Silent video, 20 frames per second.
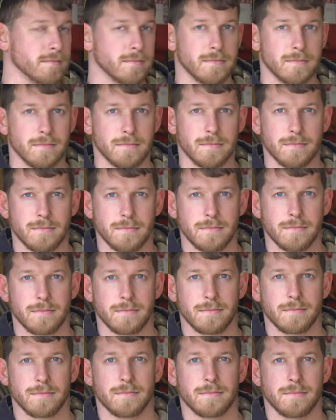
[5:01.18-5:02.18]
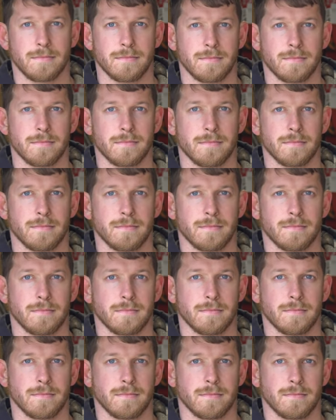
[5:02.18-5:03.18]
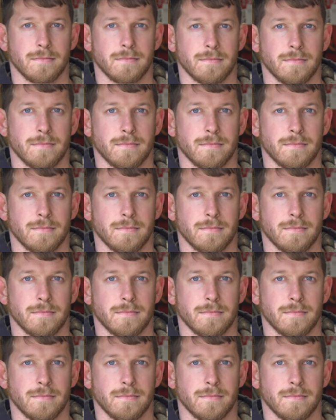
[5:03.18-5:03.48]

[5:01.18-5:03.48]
[no speech]